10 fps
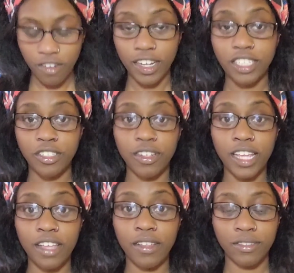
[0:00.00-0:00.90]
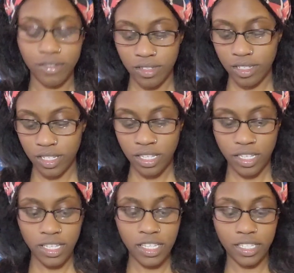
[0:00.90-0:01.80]
All right, so now
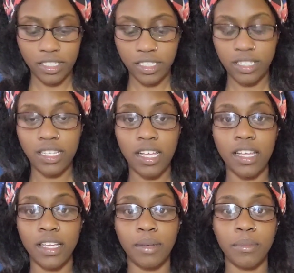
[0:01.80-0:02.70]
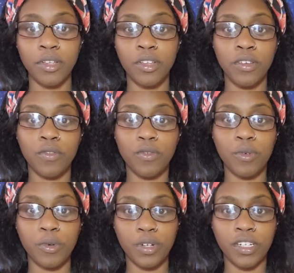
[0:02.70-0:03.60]
it's time
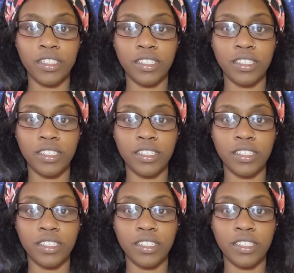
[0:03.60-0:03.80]
for